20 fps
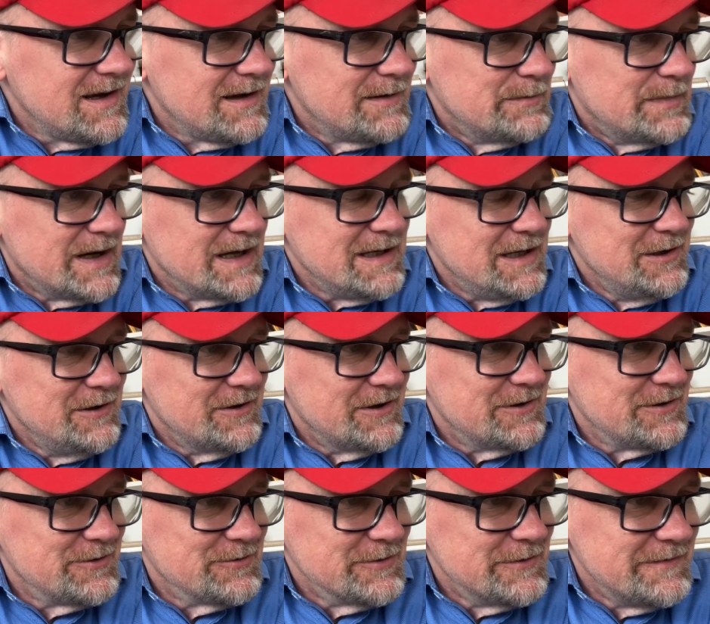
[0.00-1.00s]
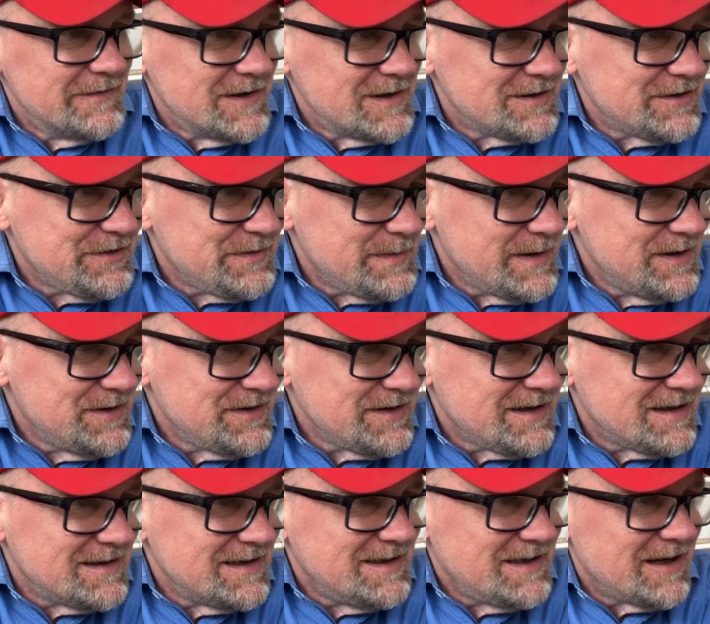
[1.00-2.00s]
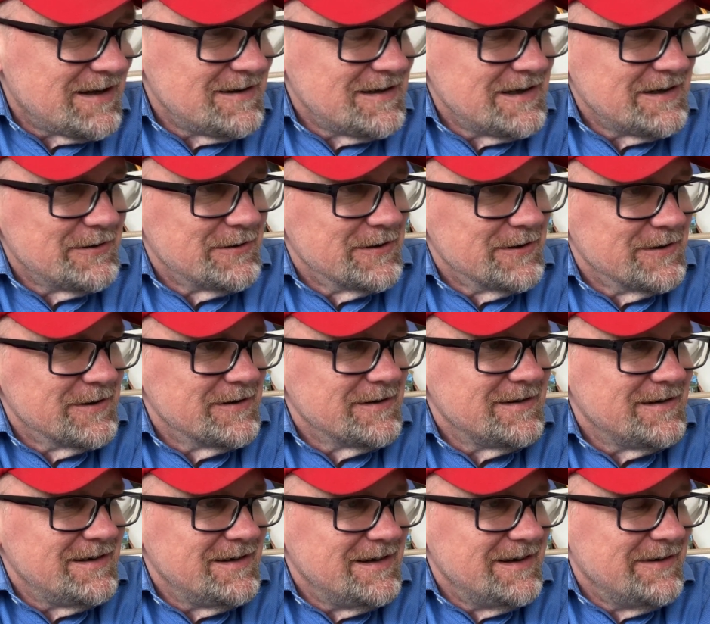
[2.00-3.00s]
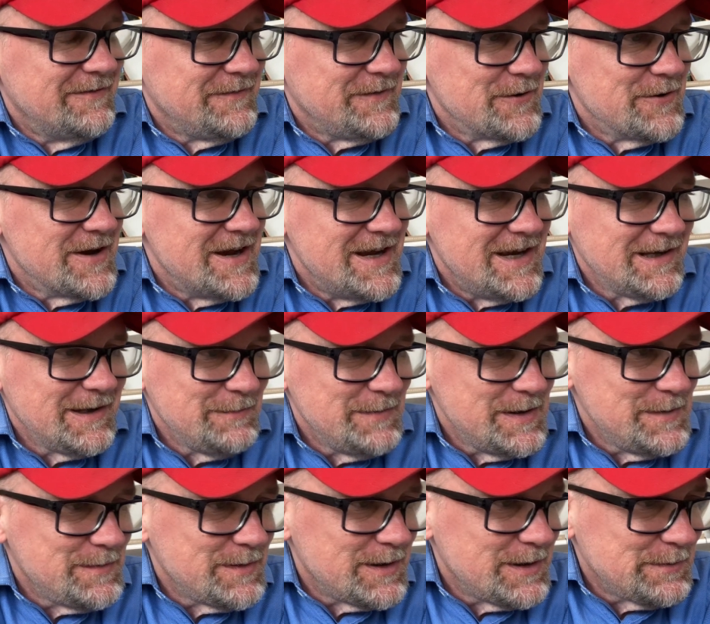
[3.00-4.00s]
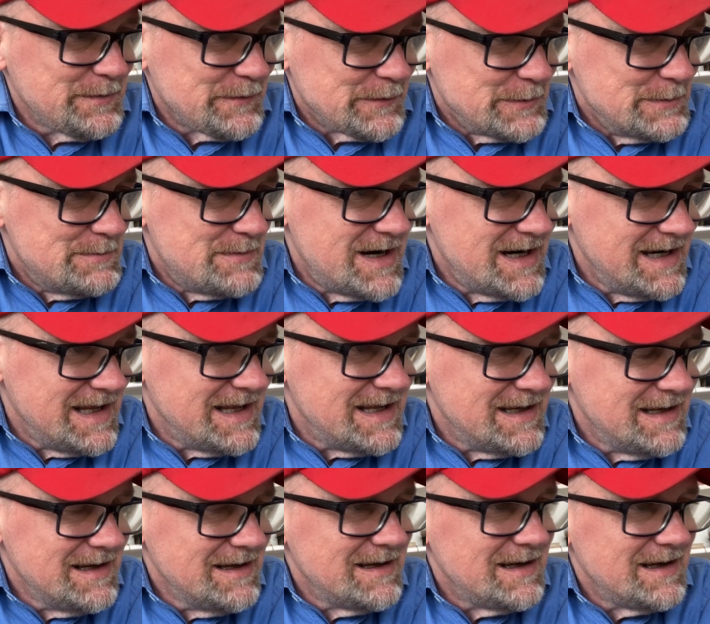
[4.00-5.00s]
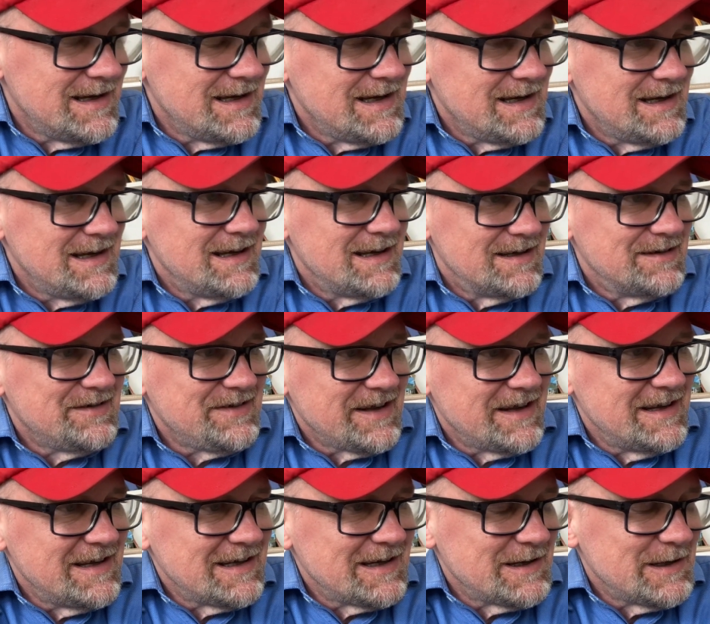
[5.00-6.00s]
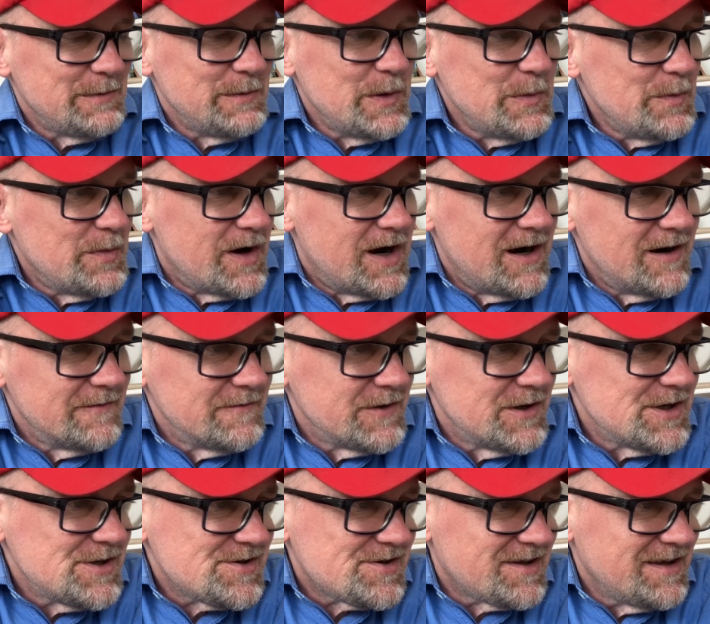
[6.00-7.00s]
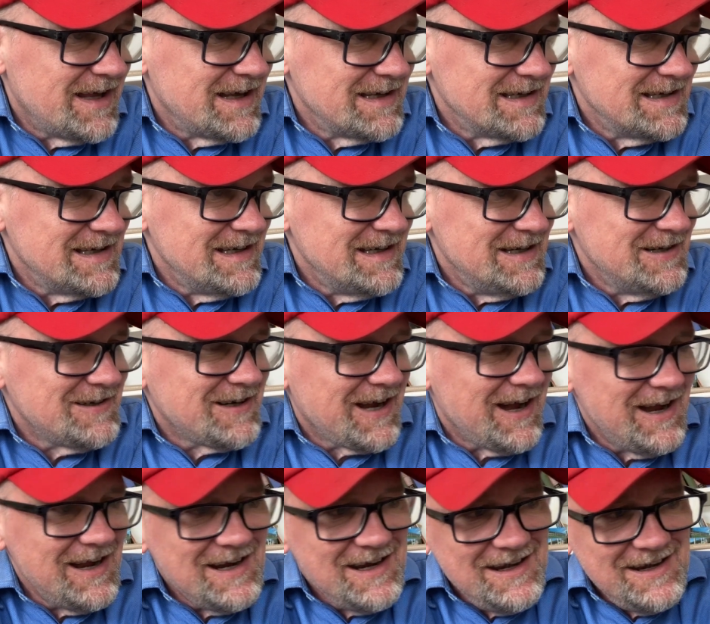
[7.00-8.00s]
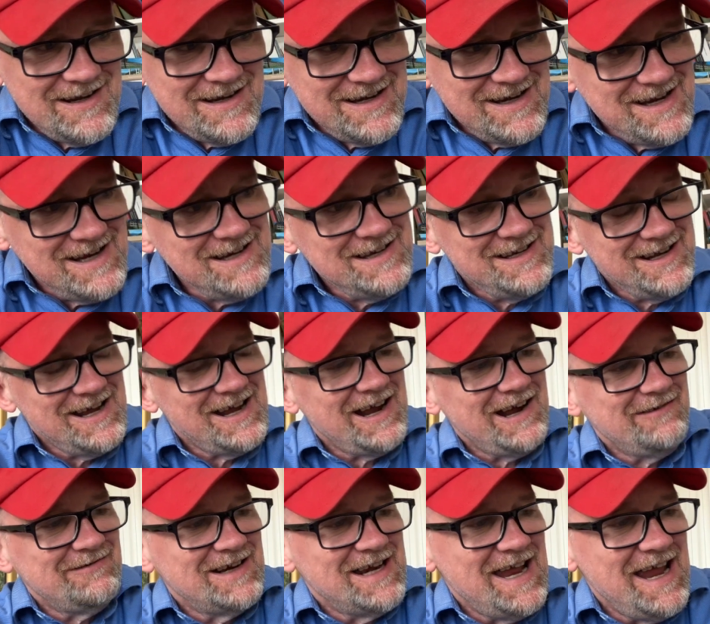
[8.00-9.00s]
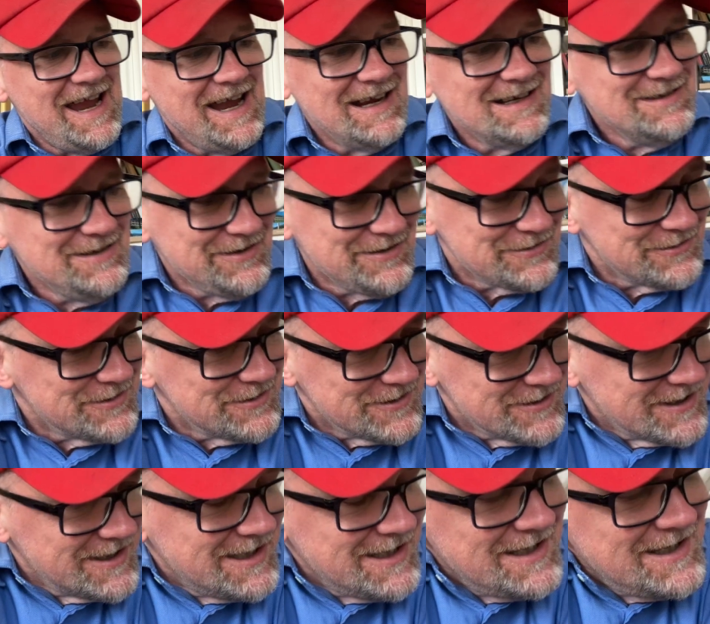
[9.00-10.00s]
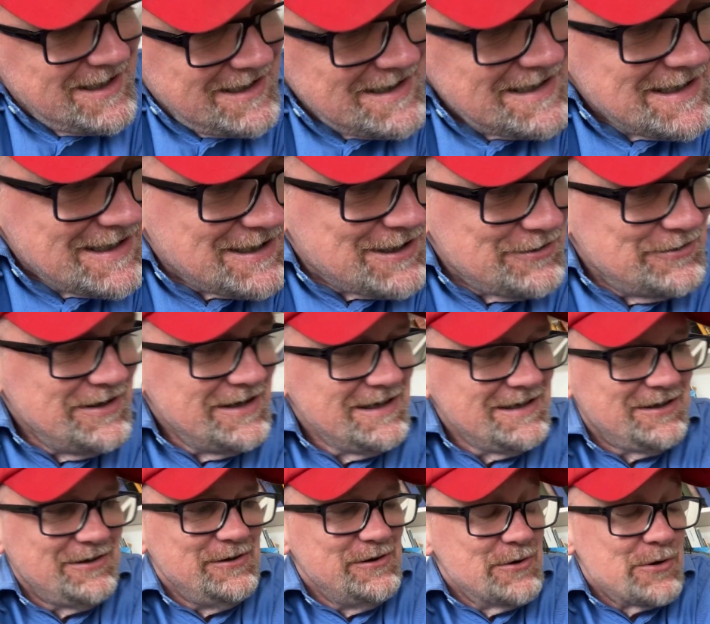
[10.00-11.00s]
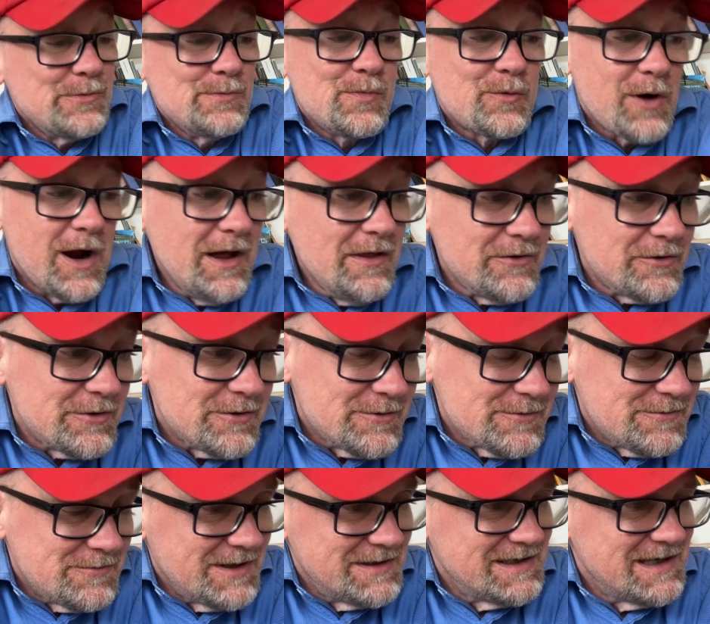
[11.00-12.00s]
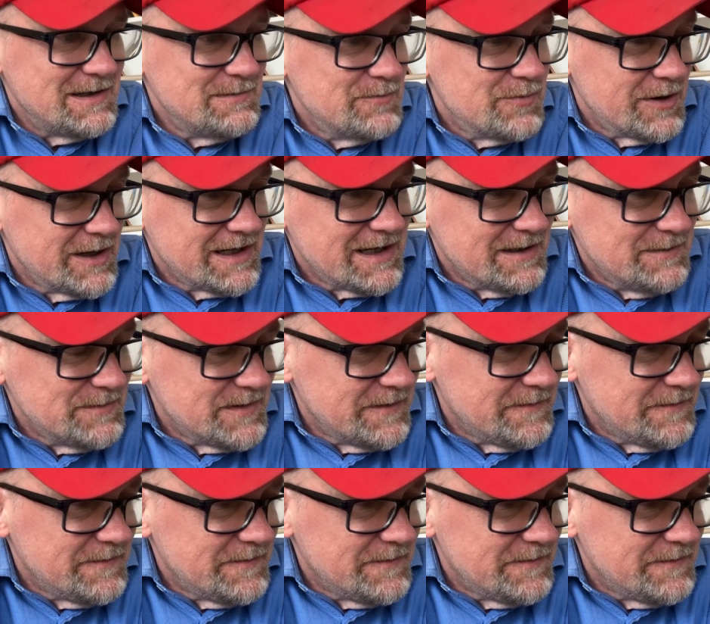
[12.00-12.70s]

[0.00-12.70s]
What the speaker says: But, you know, Grunwald is basically telling her, if you're hitting people up for money and saying I'm impoverished, then you kind of need to have an answer, including to your brother when they bring up the